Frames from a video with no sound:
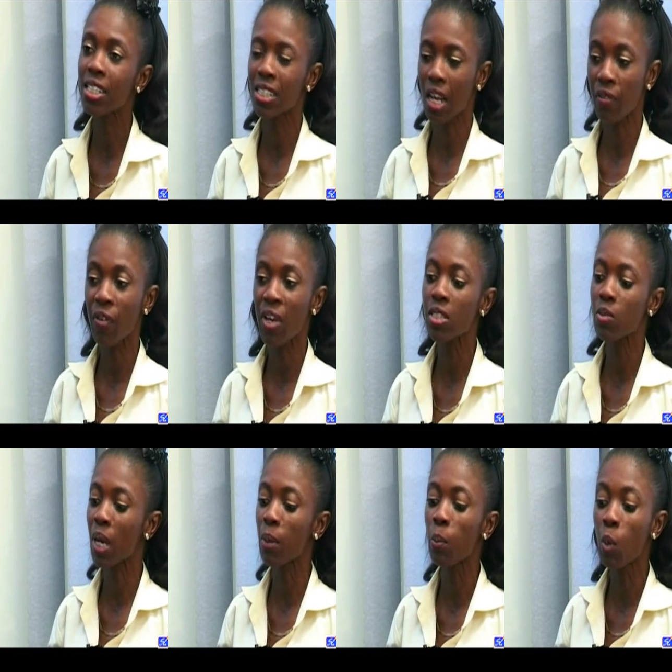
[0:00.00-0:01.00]
Yeah, it
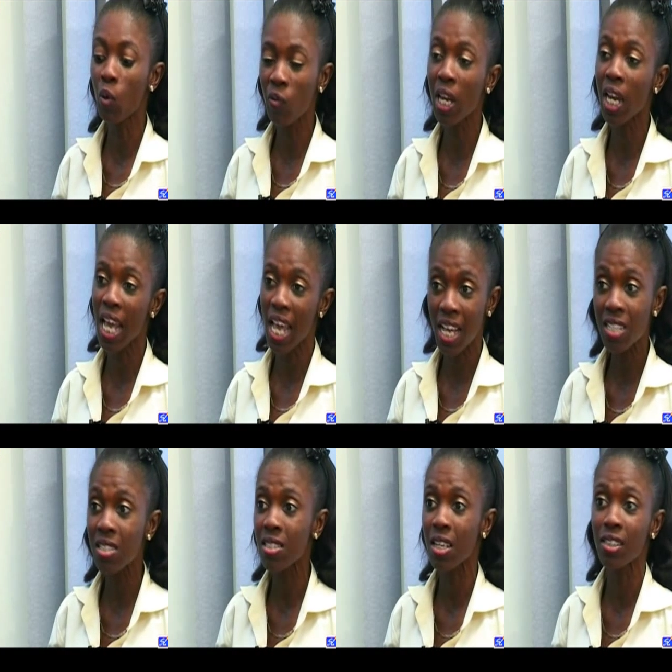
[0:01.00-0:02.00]
affects my both
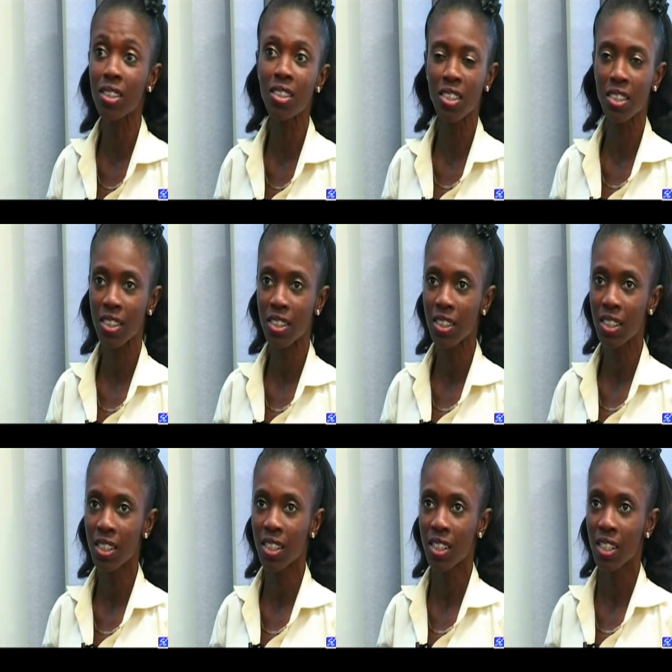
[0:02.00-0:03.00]
legs, and
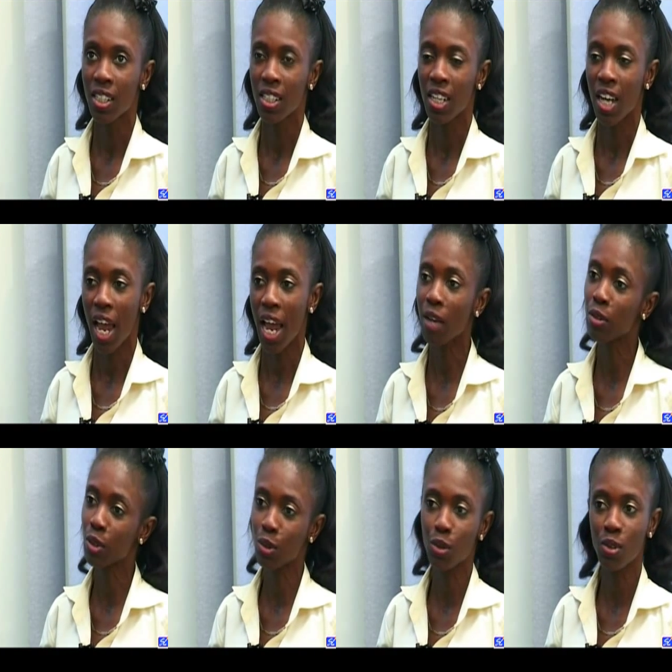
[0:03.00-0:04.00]

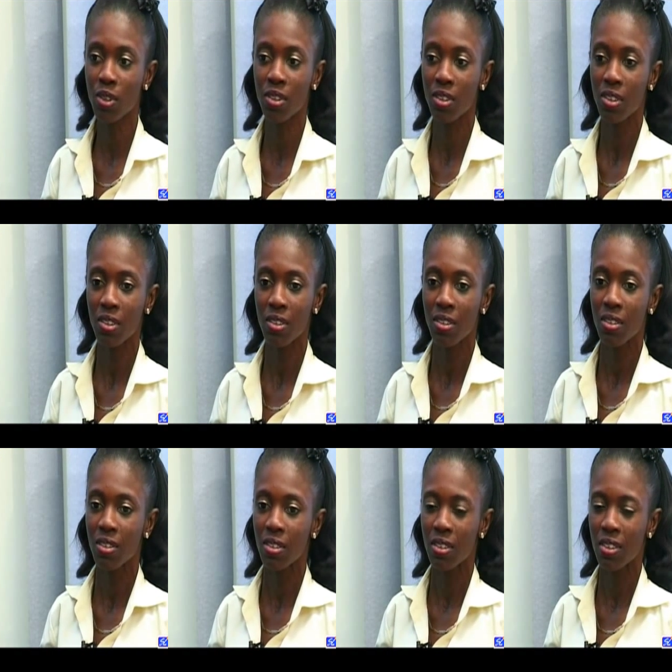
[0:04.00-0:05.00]
I have to
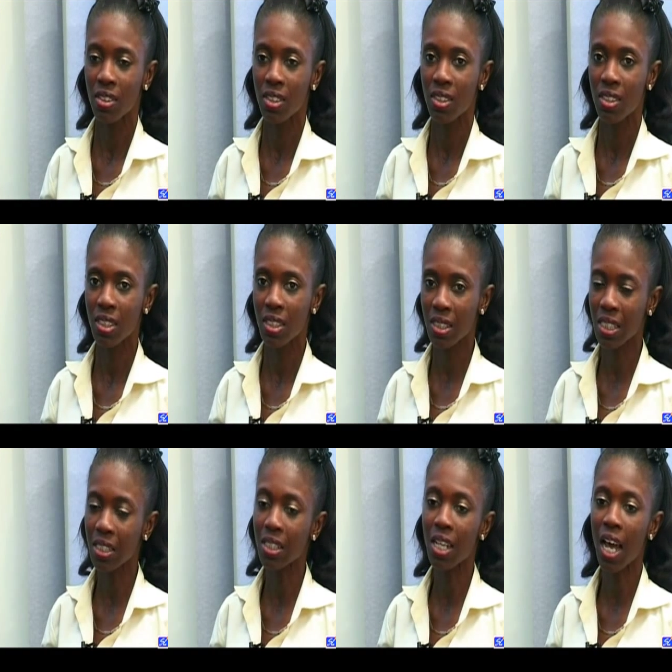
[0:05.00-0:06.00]

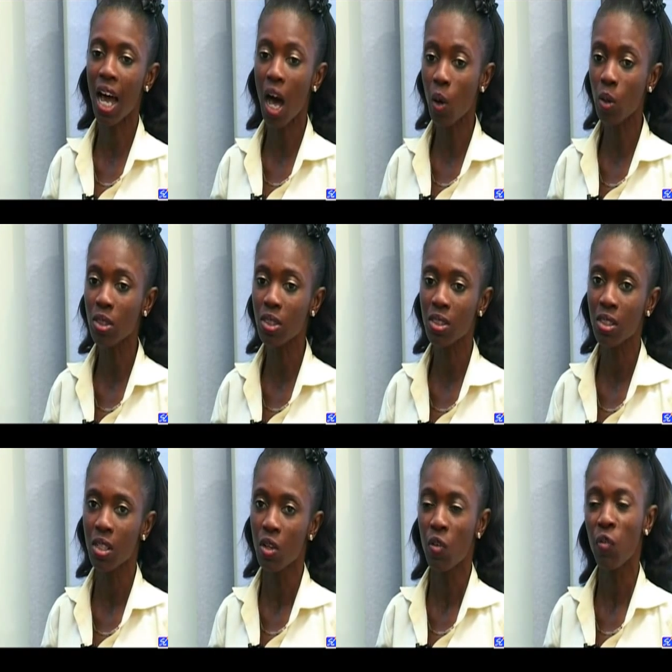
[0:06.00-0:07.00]
sit in the
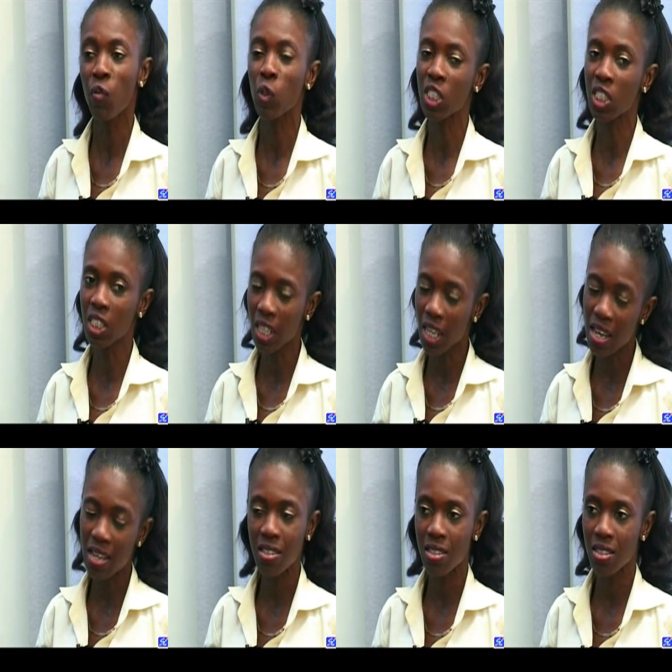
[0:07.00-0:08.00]
house for
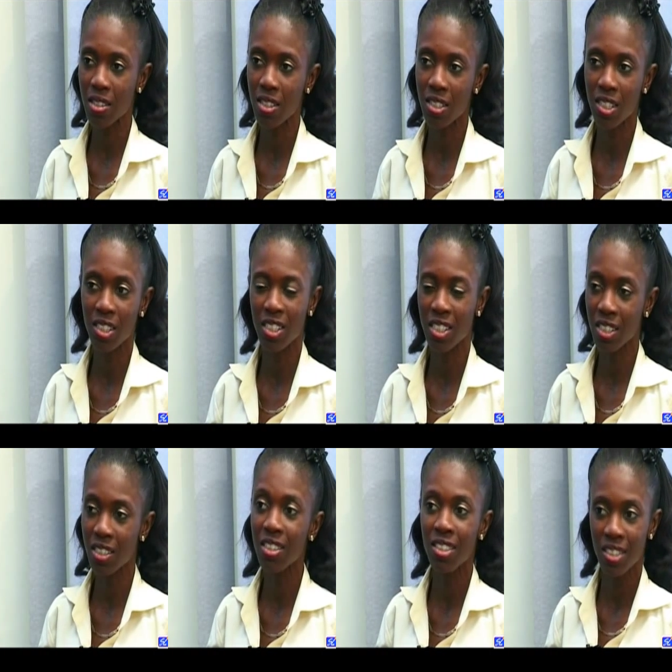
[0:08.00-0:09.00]
years.
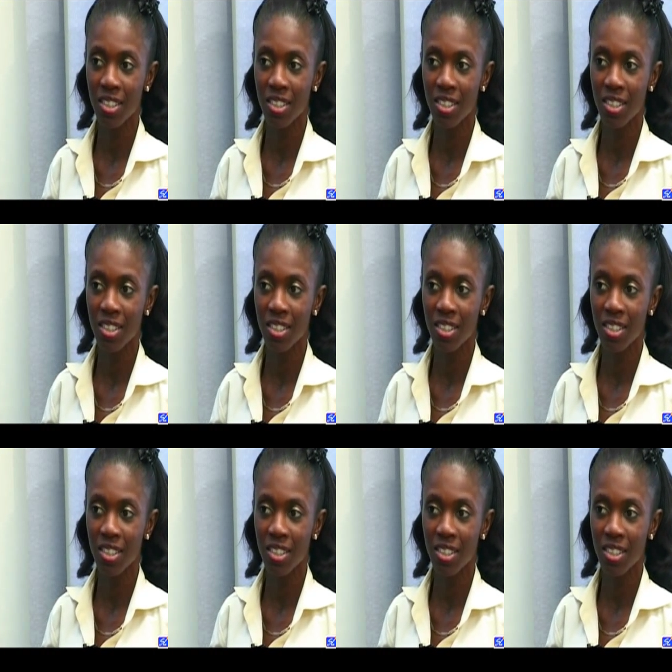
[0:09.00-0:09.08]
And